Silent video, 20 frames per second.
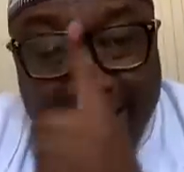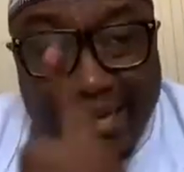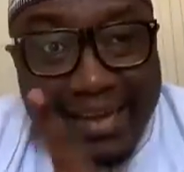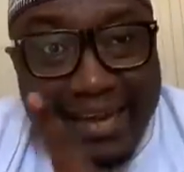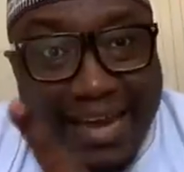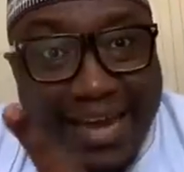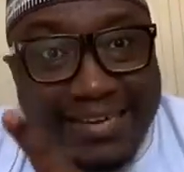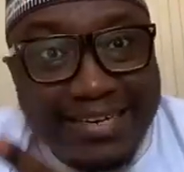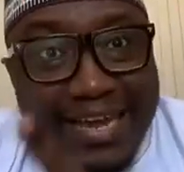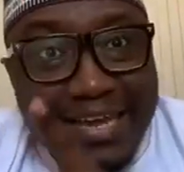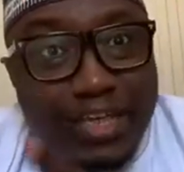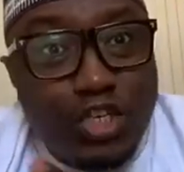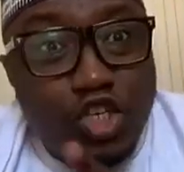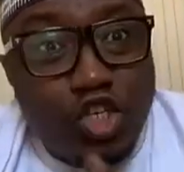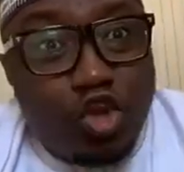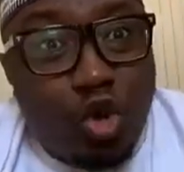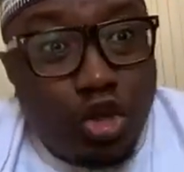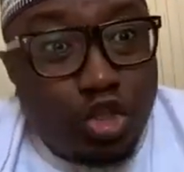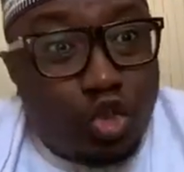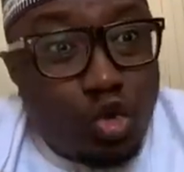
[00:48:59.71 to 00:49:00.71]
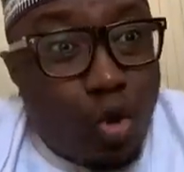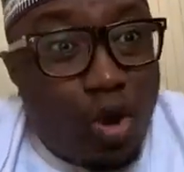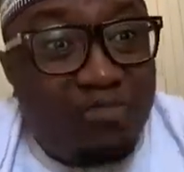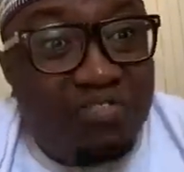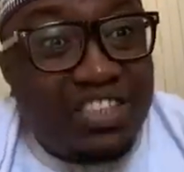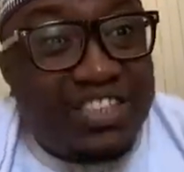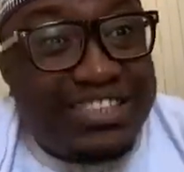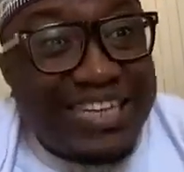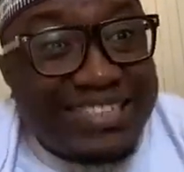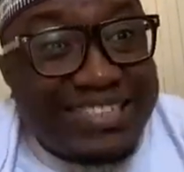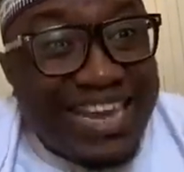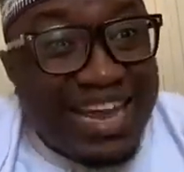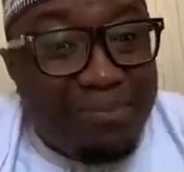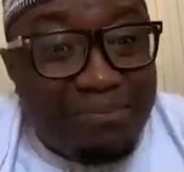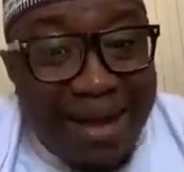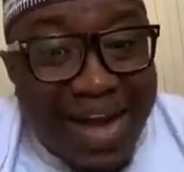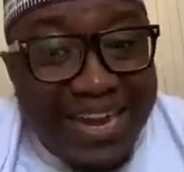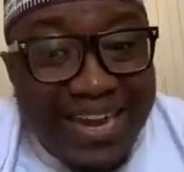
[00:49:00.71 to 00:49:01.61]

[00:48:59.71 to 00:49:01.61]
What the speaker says: and then he's going to officiate a marriage